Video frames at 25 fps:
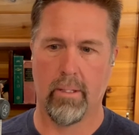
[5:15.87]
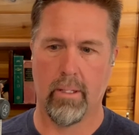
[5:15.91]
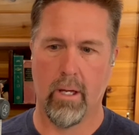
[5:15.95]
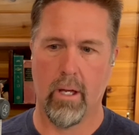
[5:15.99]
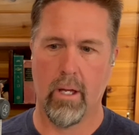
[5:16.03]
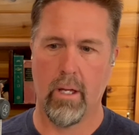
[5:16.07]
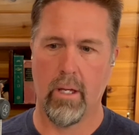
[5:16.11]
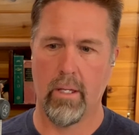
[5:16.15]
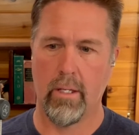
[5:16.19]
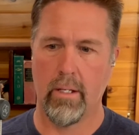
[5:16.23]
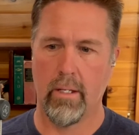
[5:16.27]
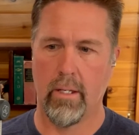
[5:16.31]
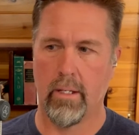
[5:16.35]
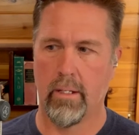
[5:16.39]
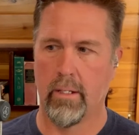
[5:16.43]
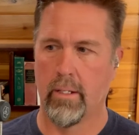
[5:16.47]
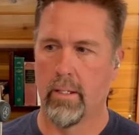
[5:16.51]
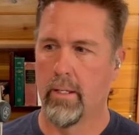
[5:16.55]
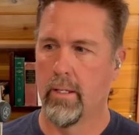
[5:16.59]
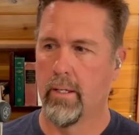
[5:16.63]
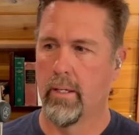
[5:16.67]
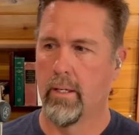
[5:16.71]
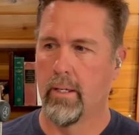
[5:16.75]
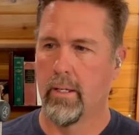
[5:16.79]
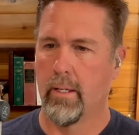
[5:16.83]
on
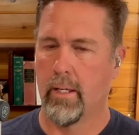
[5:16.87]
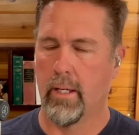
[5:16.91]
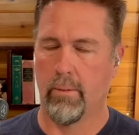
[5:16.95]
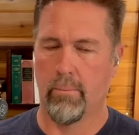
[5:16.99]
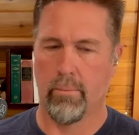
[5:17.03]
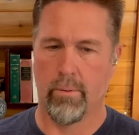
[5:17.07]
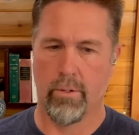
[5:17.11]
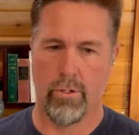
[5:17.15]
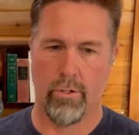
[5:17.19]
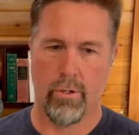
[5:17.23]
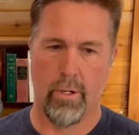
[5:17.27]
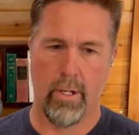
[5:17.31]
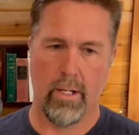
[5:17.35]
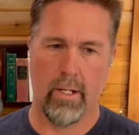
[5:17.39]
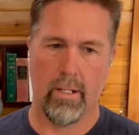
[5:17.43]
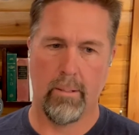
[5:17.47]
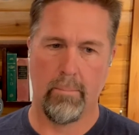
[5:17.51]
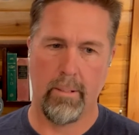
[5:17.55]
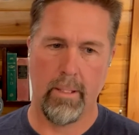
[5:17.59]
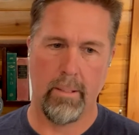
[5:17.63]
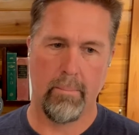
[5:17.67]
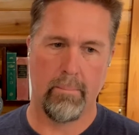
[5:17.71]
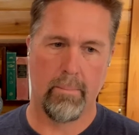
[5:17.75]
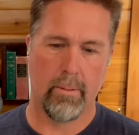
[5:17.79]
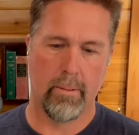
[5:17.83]
and were training
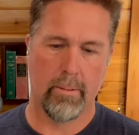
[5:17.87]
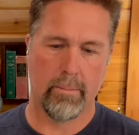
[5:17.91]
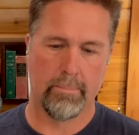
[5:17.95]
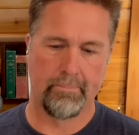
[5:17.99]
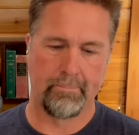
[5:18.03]
people,